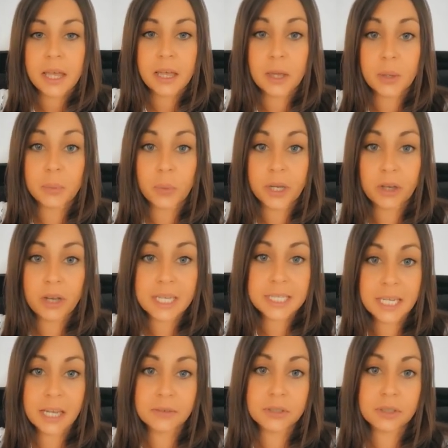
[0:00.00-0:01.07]
We're going
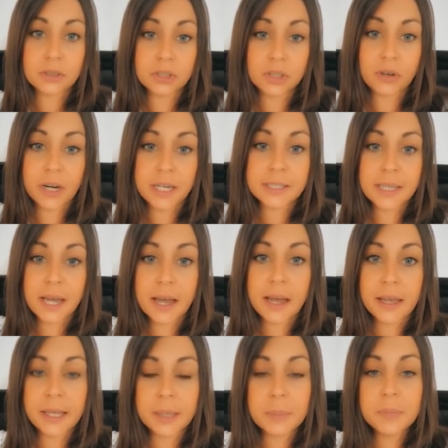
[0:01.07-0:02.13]
to have such a great
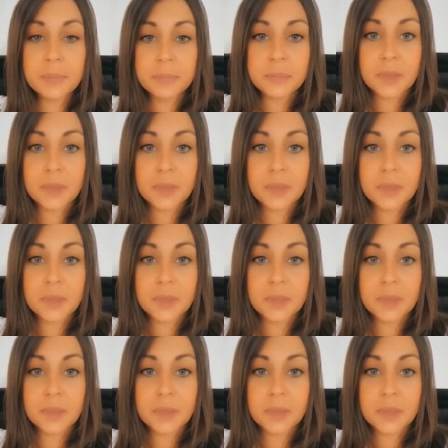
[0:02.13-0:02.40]
time.